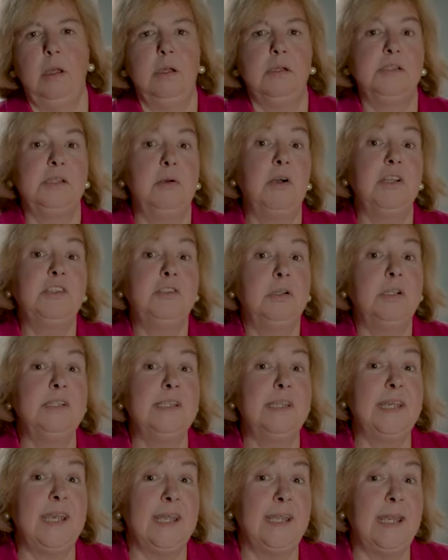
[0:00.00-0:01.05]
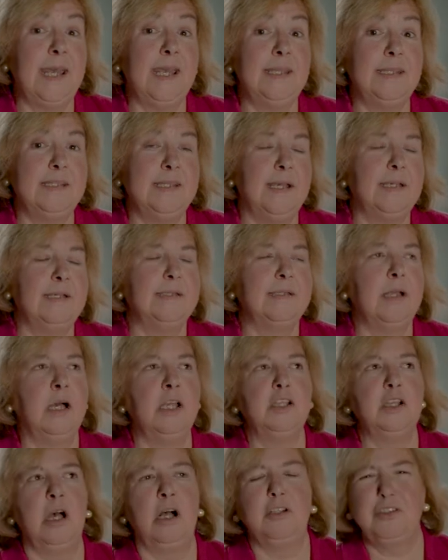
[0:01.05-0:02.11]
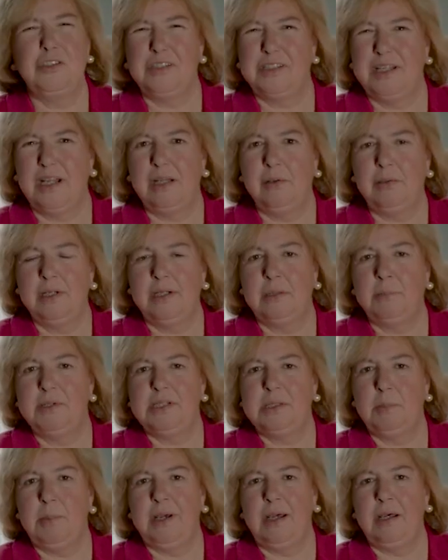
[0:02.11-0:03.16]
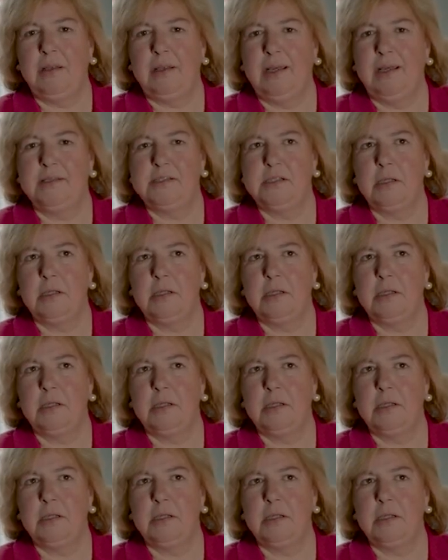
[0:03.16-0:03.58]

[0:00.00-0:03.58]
So I took a DNA test. I, will just tell you a little bit about that.